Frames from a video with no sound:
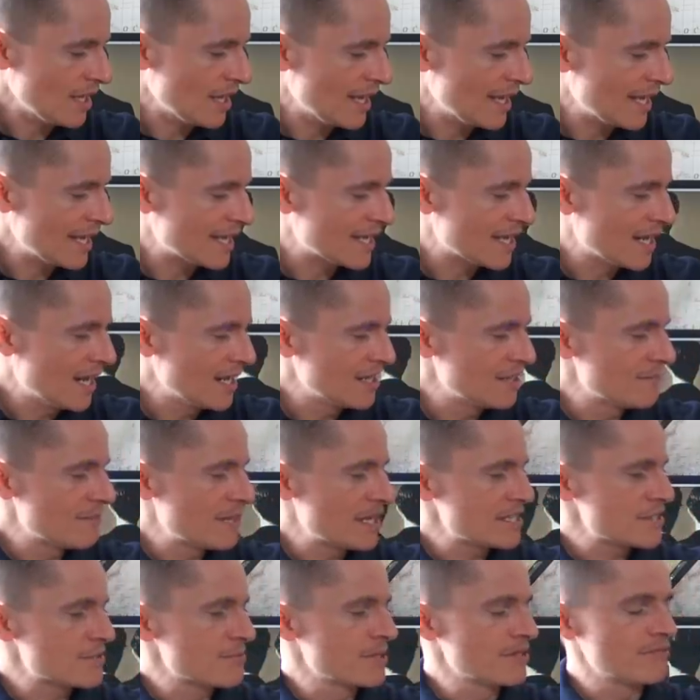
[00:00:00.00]
it kind of
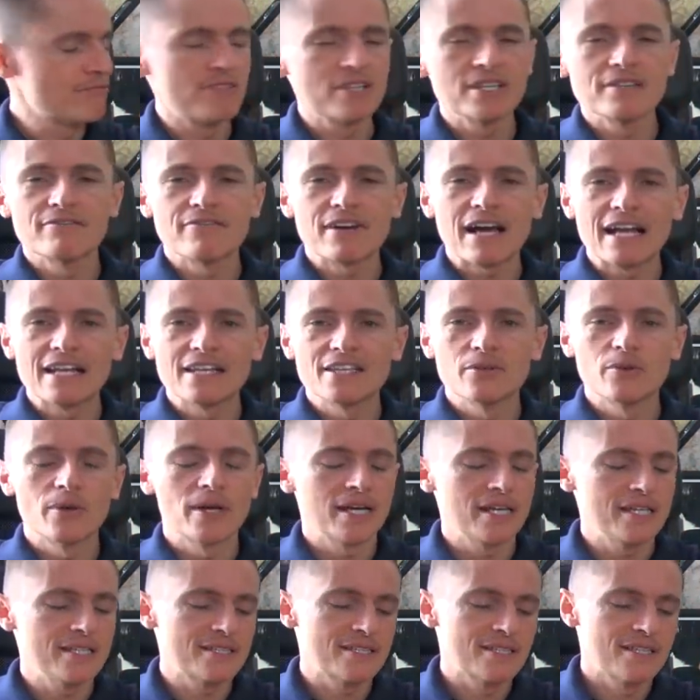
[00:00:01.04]
makes me
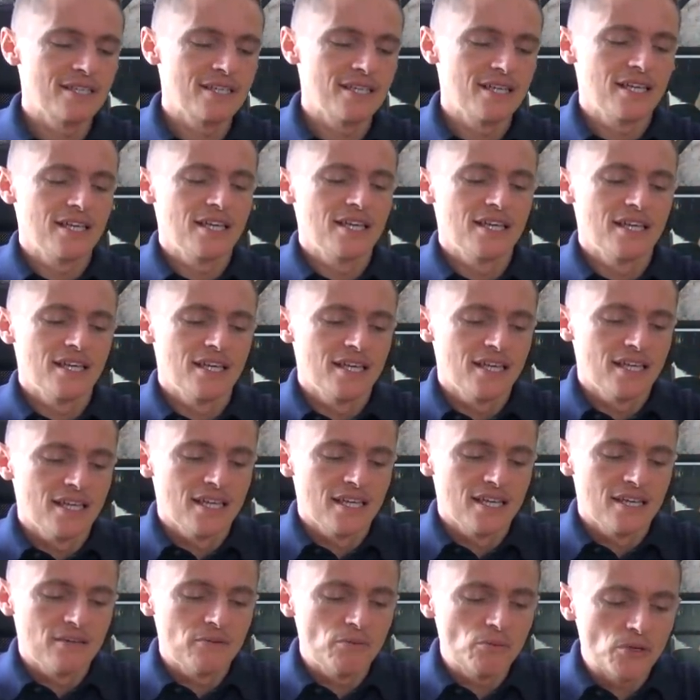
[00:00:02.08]
reevaluate
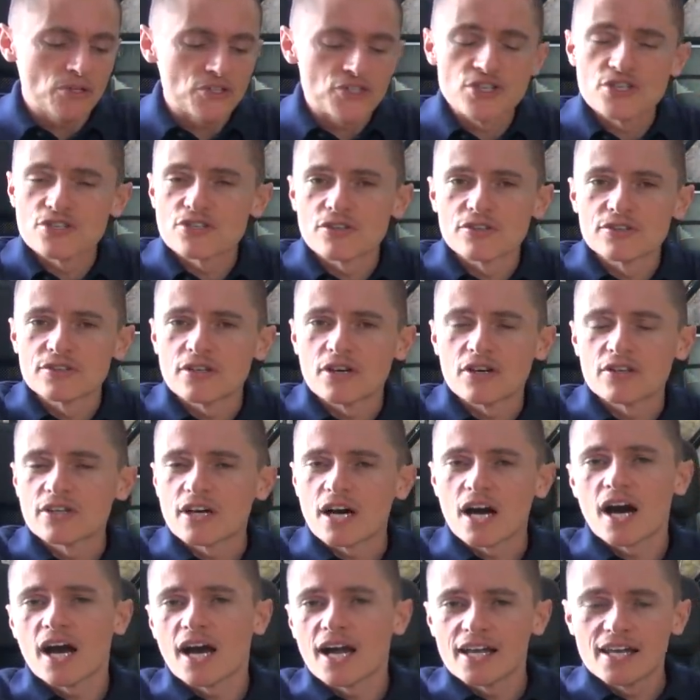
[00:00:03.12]
watches on
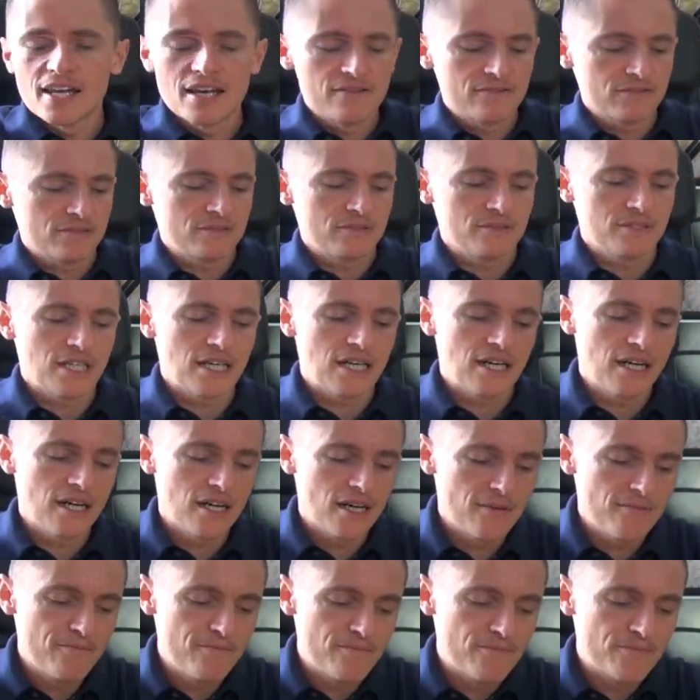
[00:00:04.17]
a higher level.
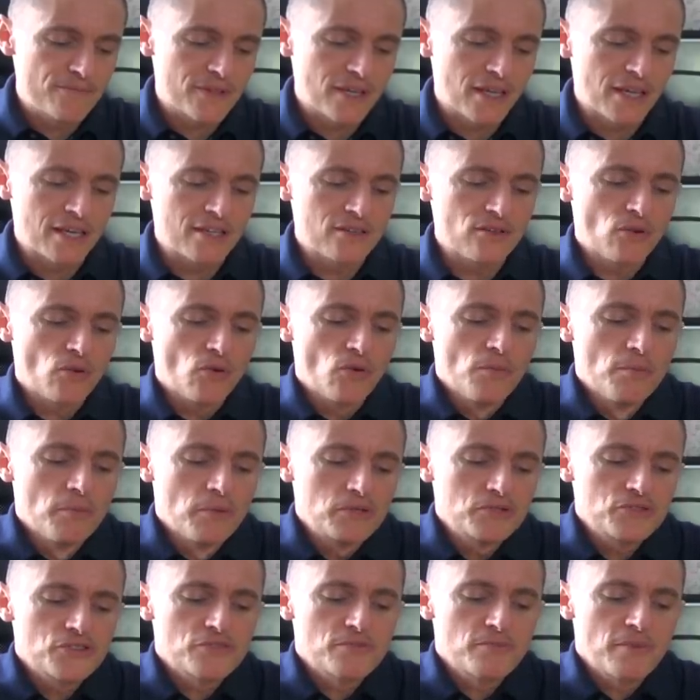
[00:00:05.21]
It
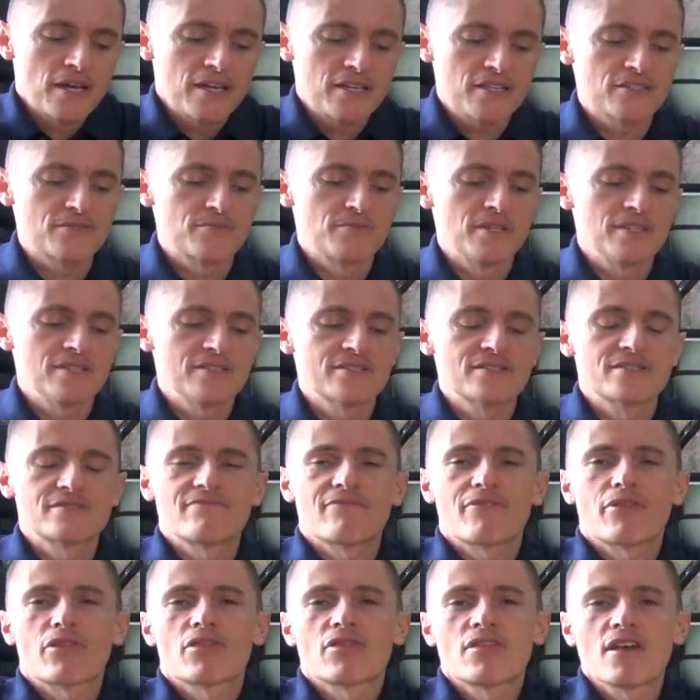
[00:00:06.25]
almost makes me
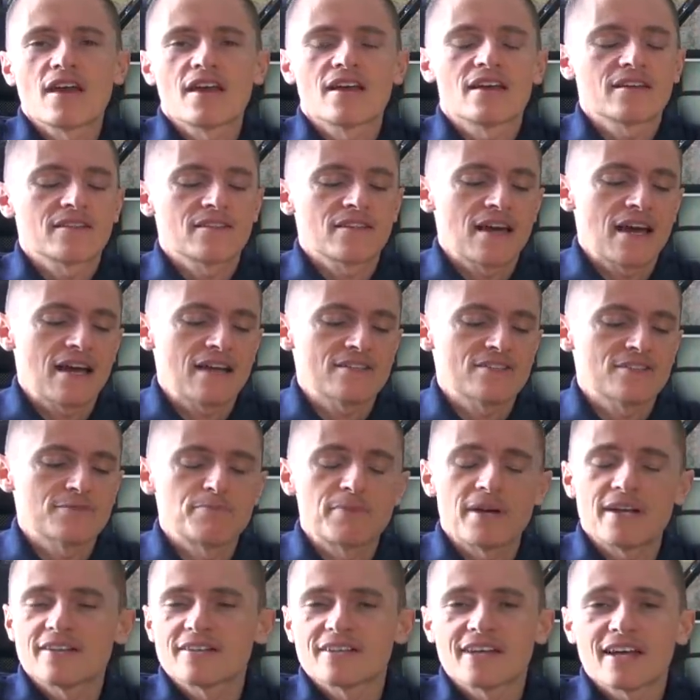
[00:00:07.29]
think that
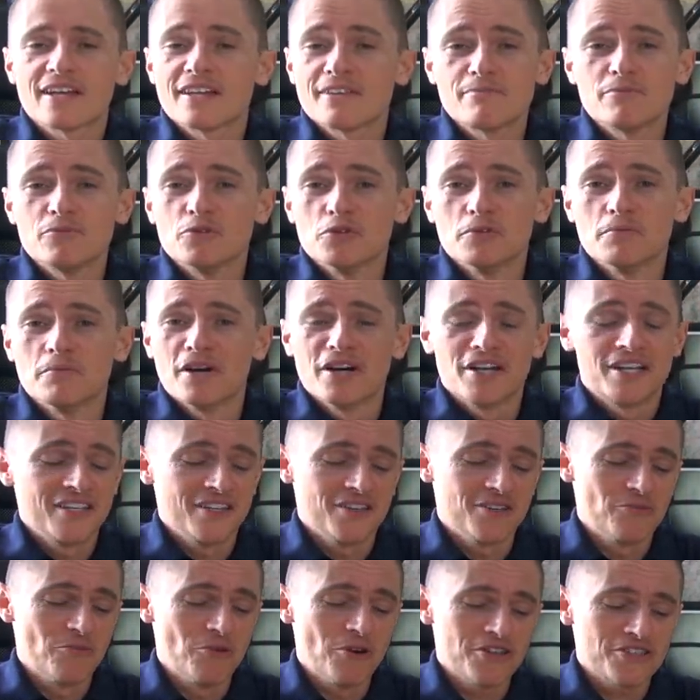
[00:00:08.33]
spending any more money
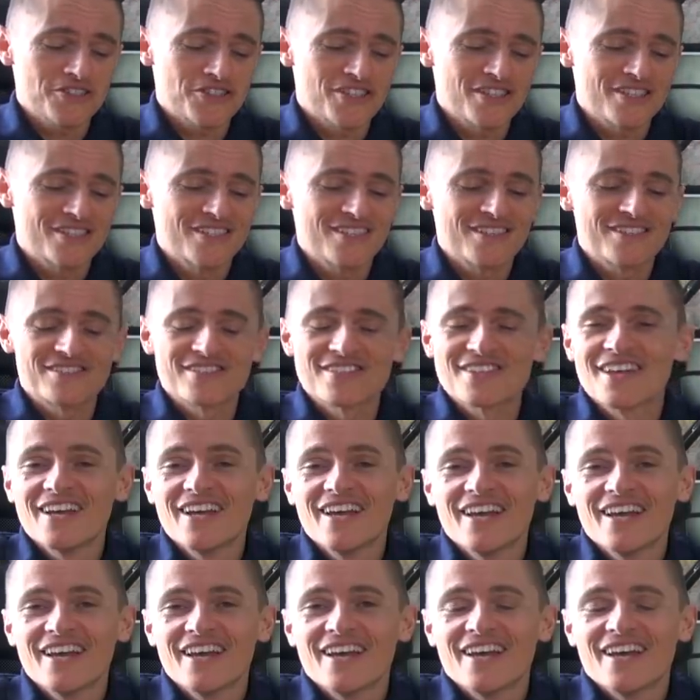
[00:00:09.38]
on watches
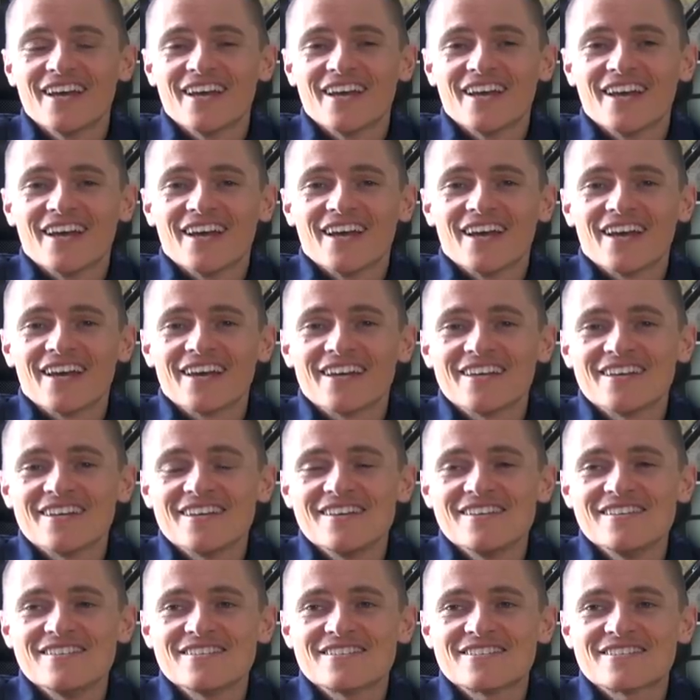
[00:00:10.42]

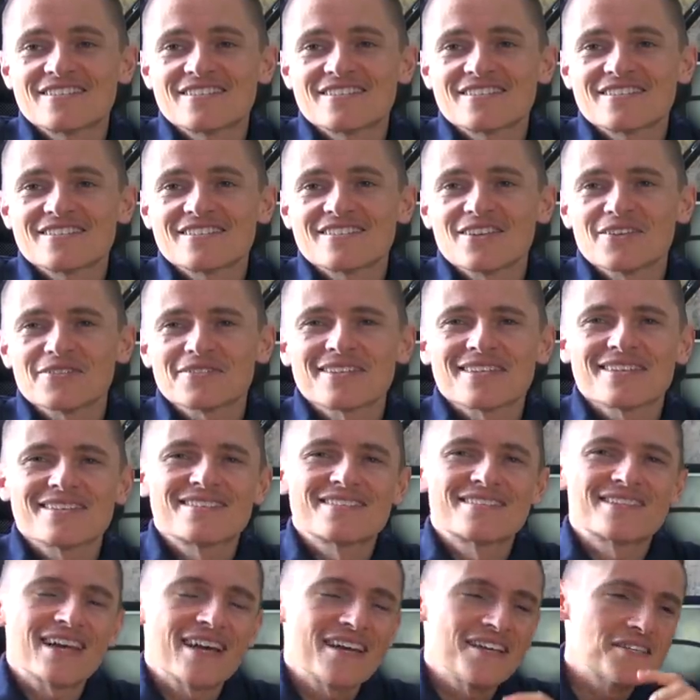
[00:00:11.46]
is not
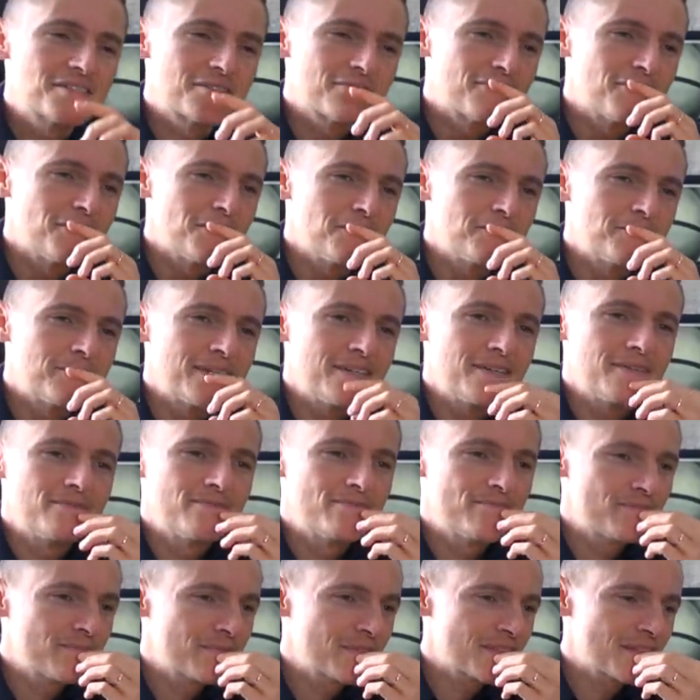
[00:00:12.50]
distasteful, but
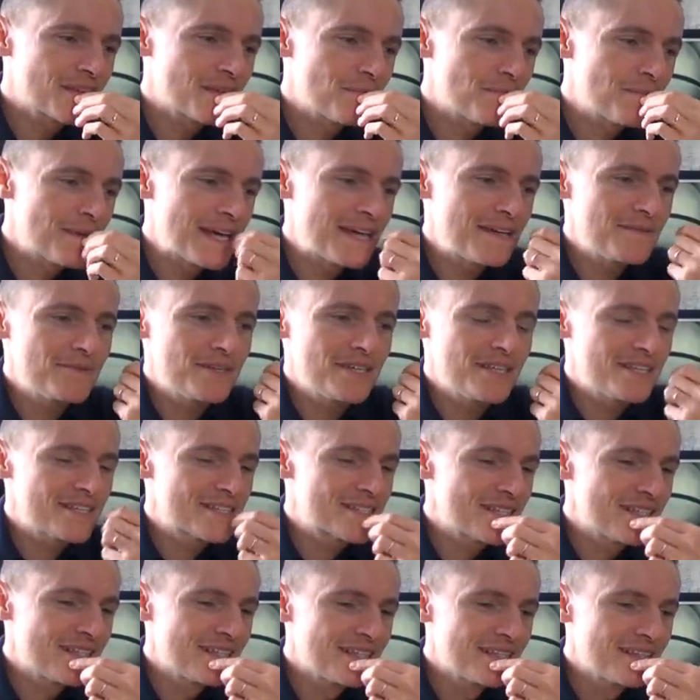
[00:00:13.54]
maybe
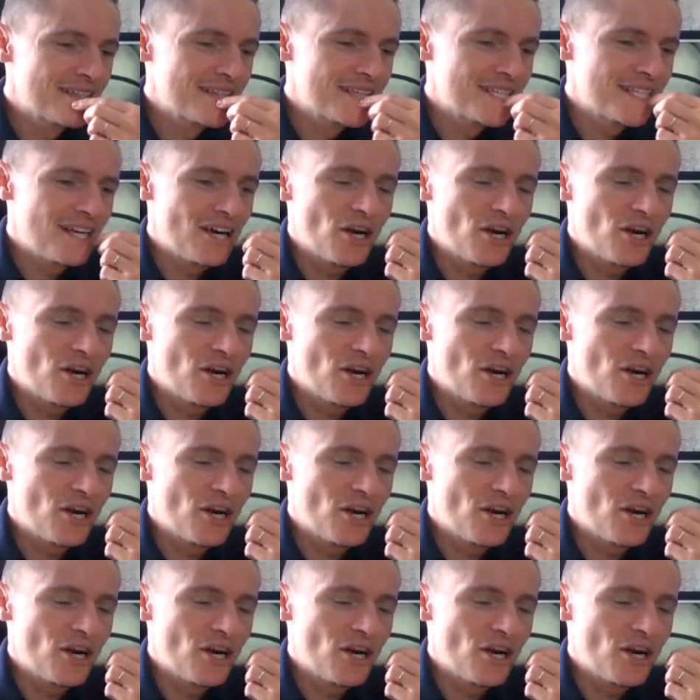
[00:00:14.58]
it's a little